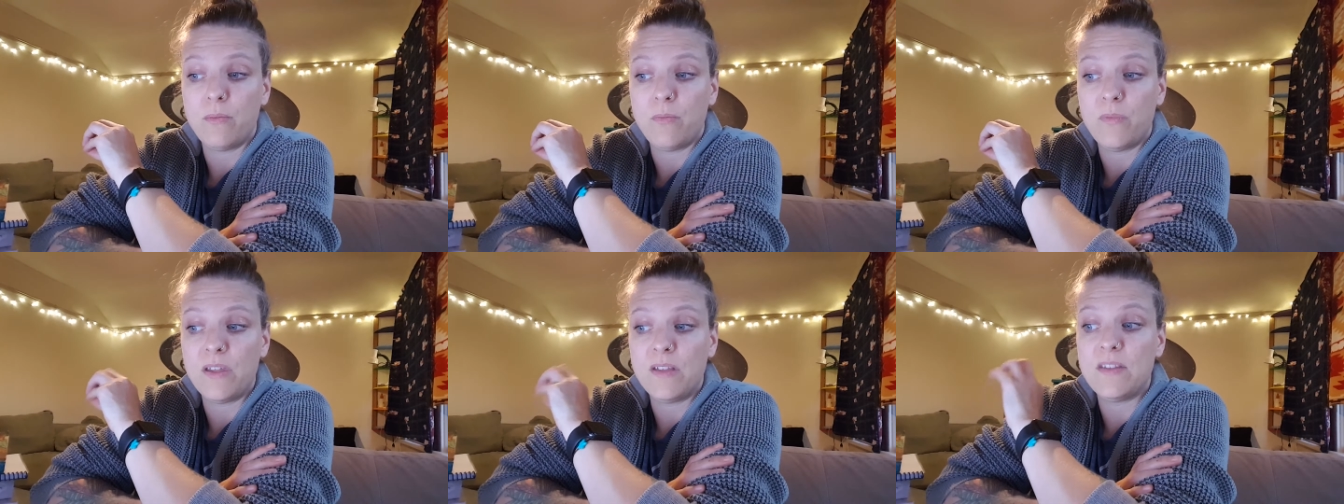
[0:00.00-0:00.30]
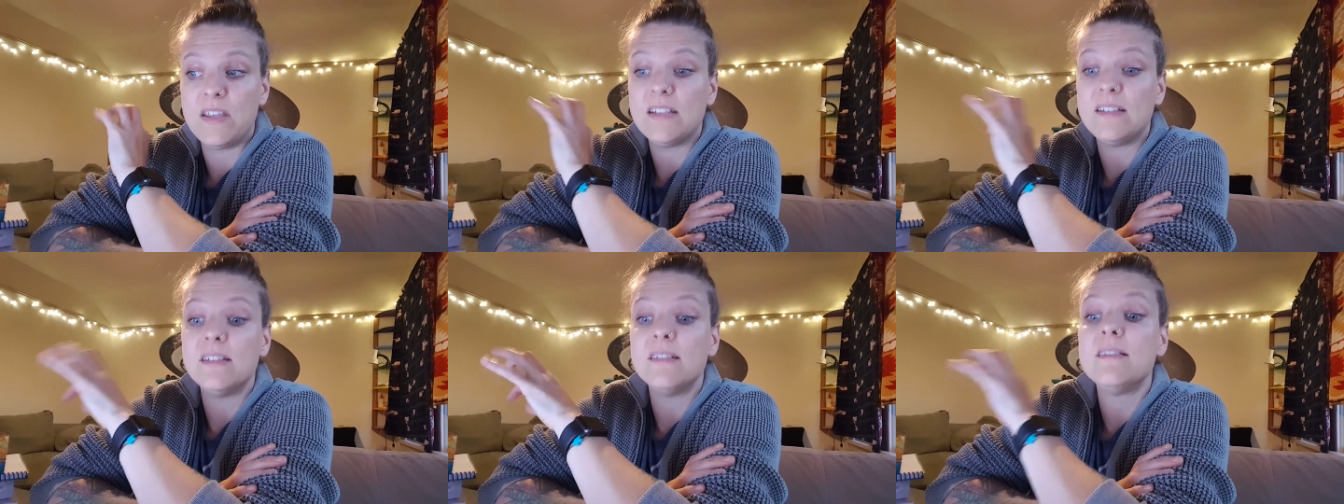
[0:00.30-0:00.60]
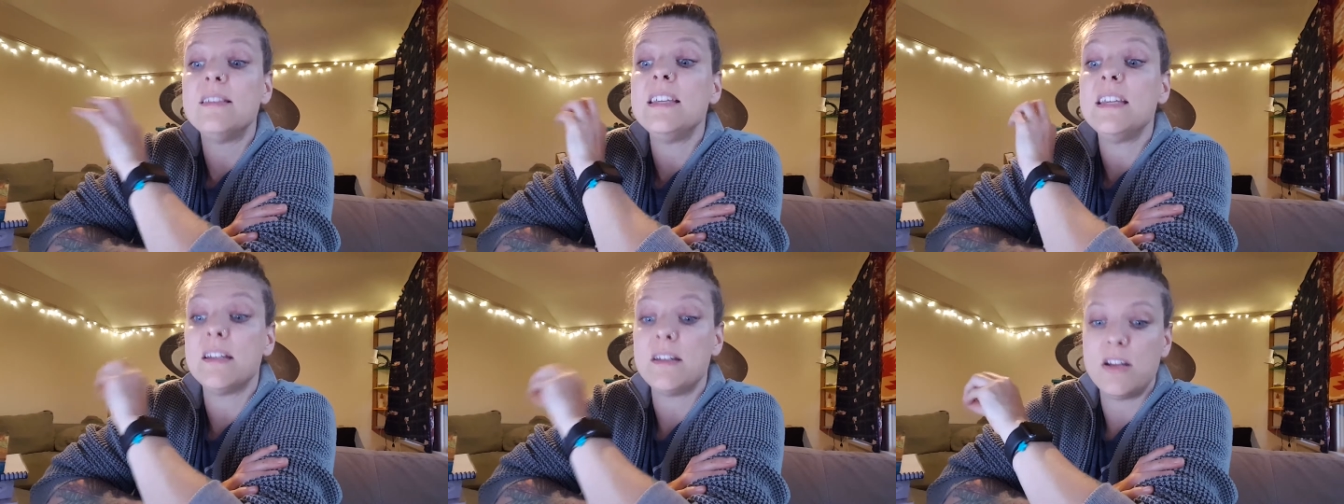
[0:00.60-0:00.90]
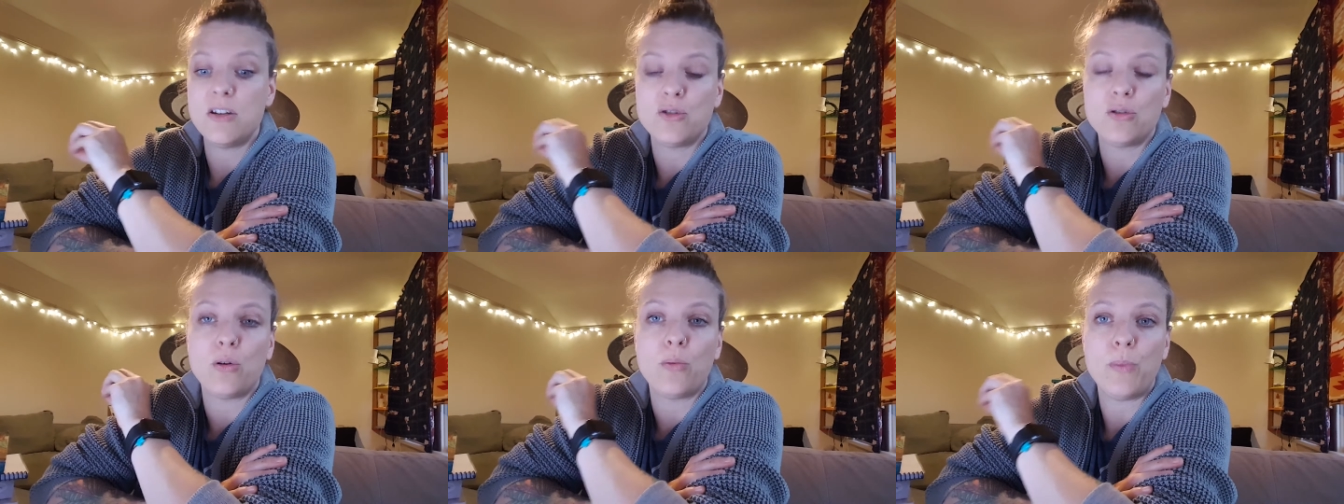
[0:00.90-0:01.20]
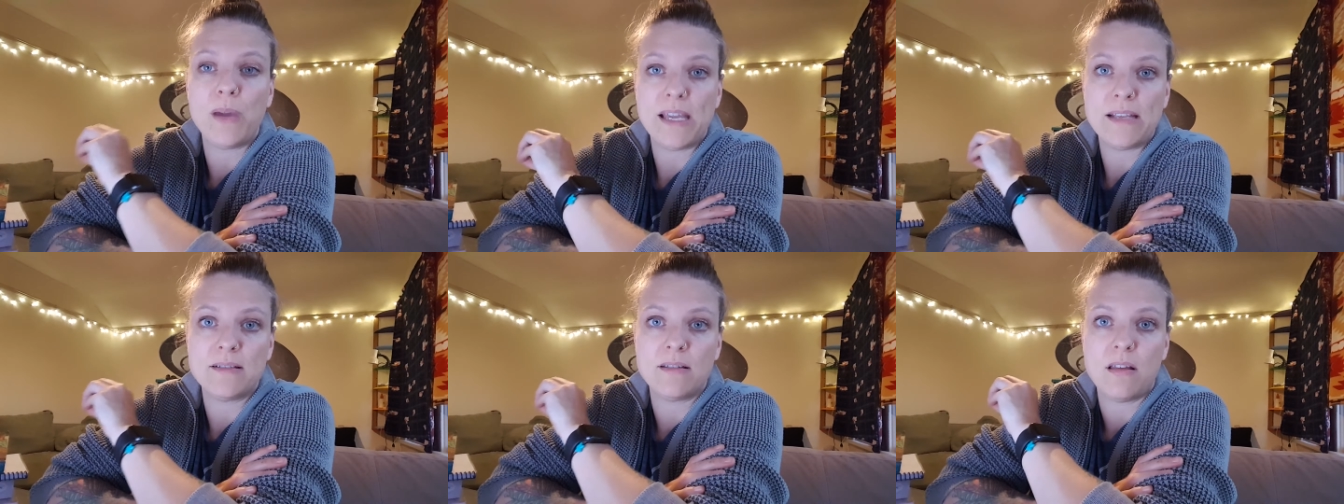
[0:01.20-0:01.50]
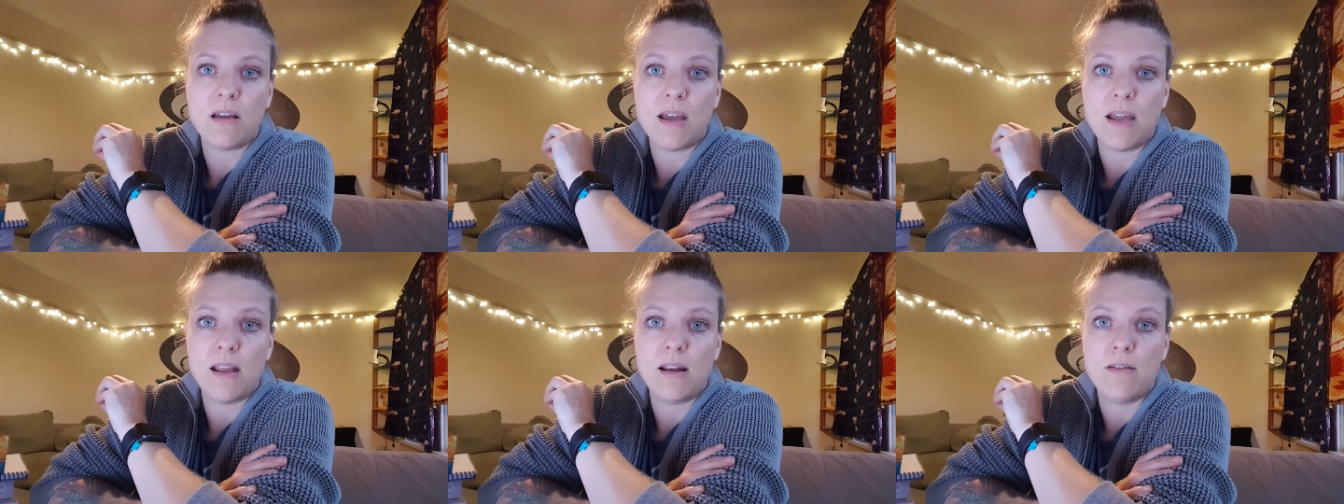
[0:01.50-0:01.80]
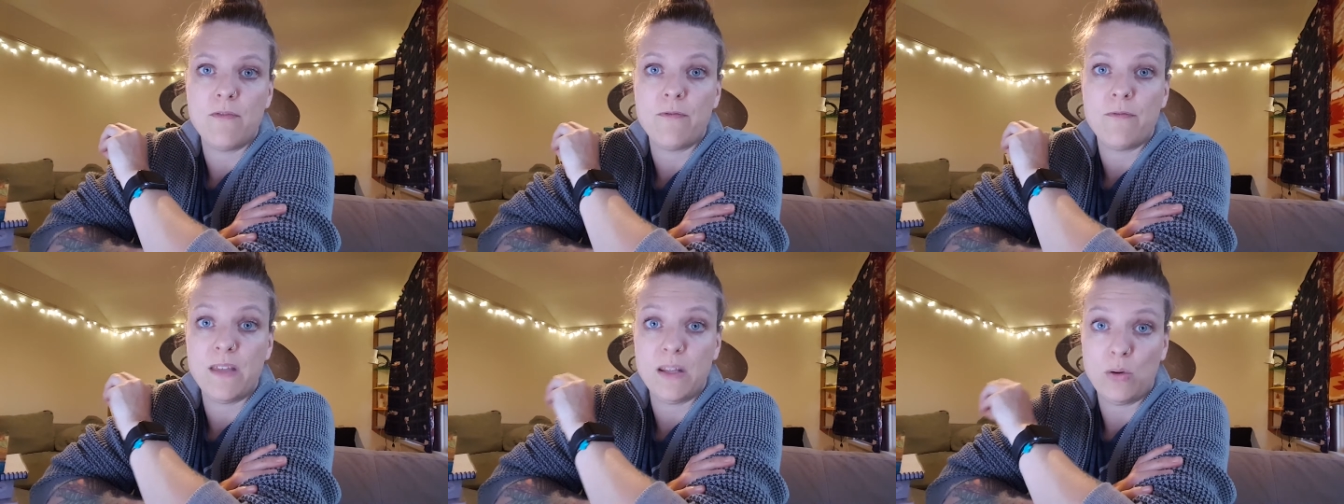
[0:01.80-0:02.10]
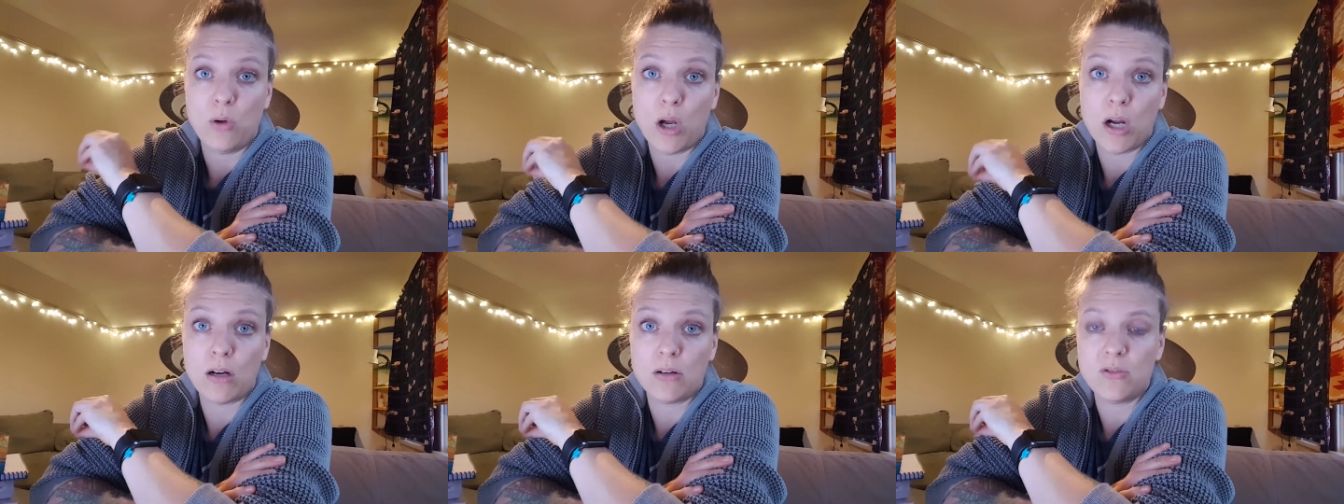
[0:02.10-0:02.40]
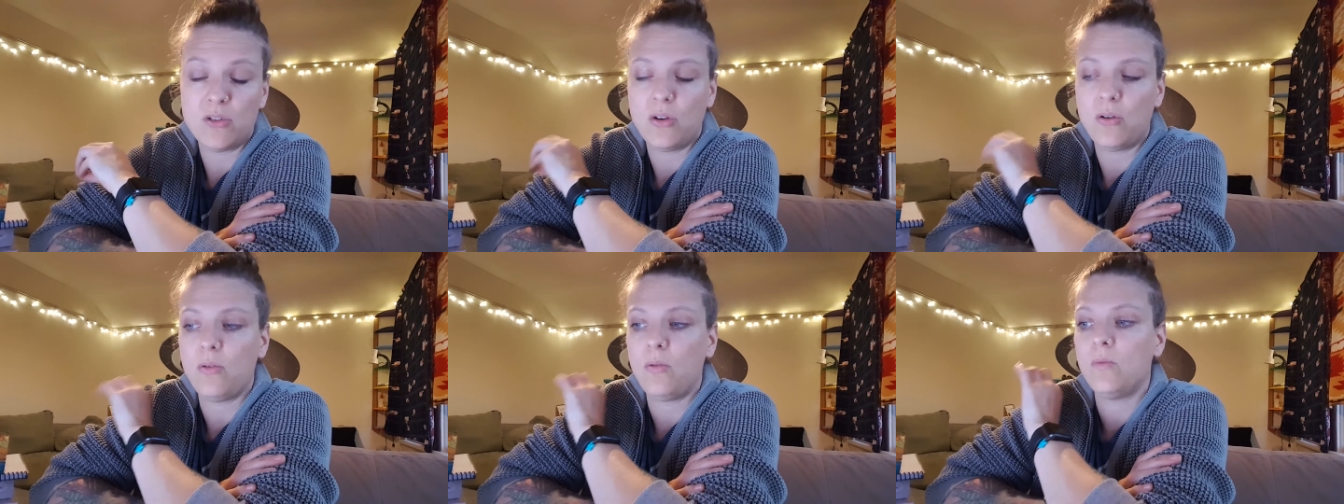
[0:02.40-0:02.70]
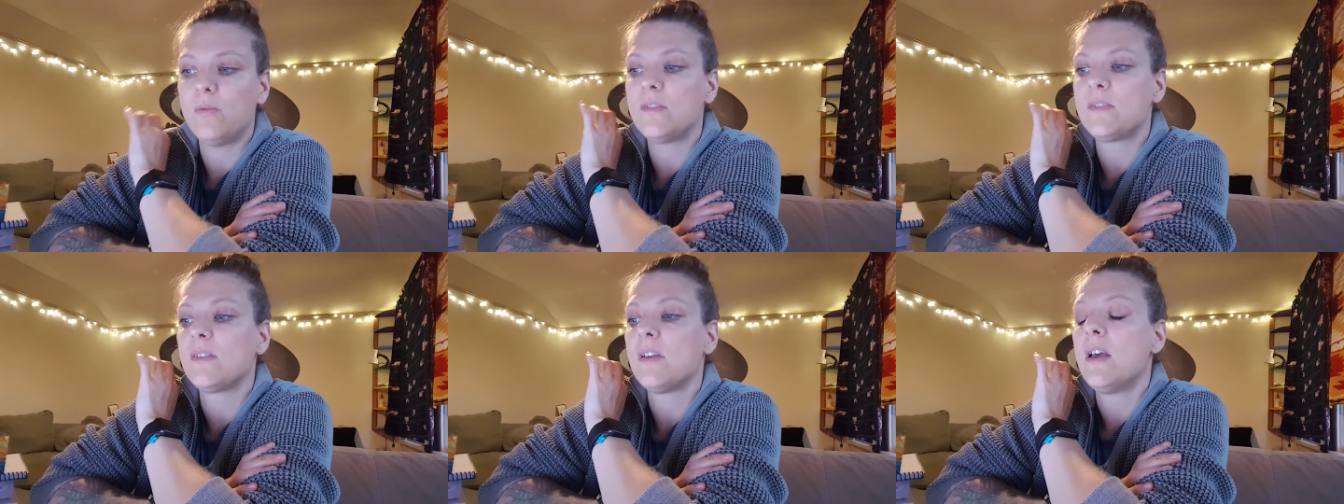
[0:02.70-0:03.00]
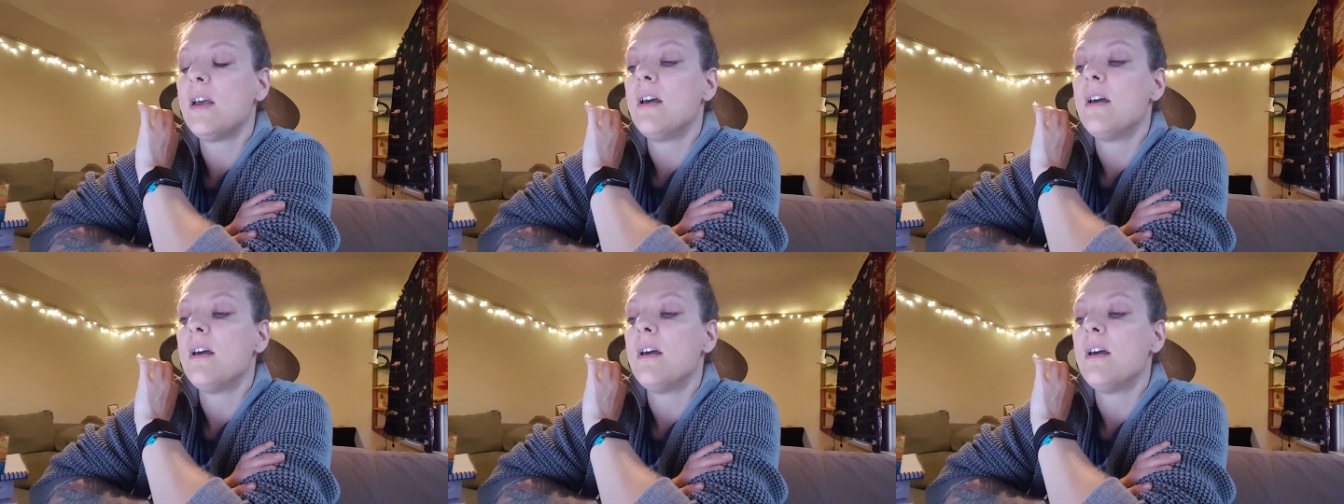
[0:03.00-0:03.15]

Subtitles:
this is the initial baseline fetal heart tones.